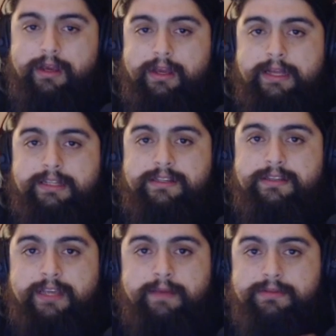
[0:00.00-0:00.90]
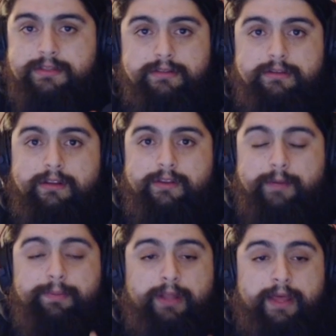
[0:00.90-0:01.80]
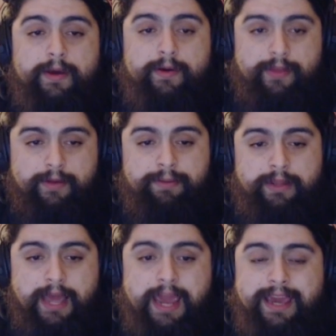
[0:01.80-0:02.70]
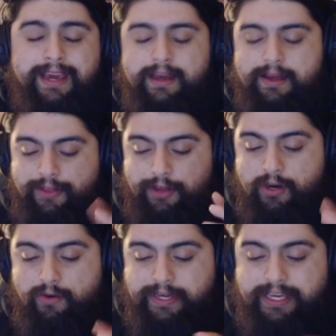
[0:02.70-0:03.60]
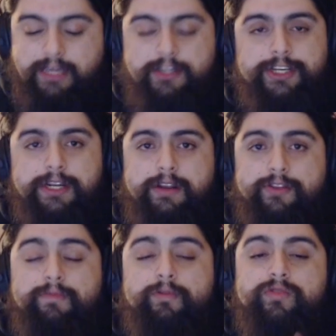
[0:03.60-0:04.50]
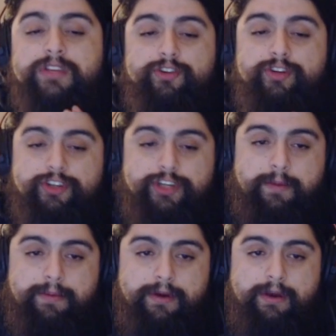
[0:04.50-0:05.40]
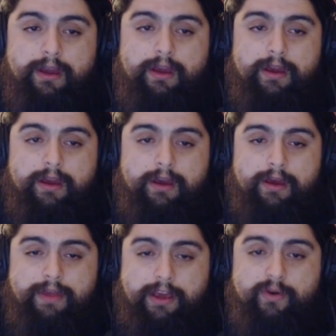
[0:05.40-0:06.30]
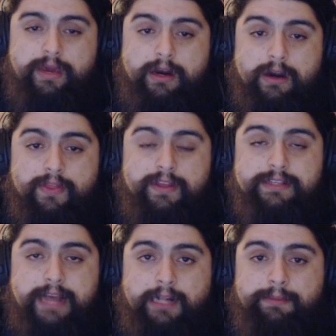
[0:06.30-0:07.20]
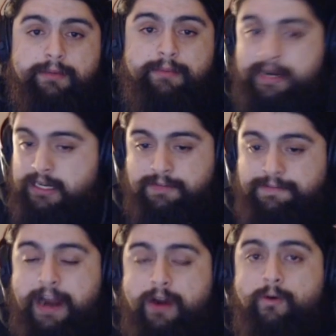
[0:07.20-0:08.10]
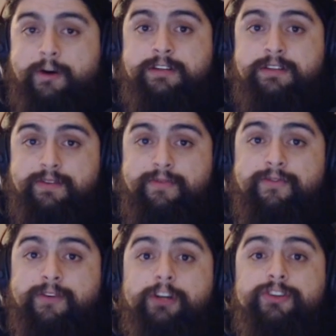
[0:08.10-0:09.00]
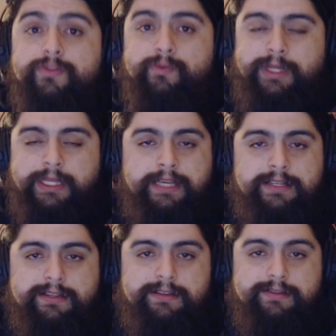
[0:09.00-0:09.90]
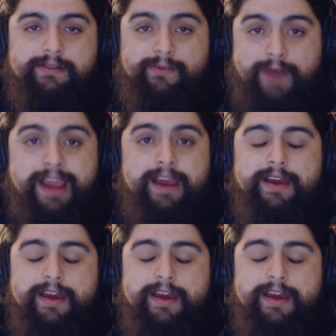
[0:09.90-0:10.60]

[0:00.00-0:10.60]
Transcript: It seems the playing, the cohesion, the musicianship that you hear on this album, and it's Fireworks' first release, right?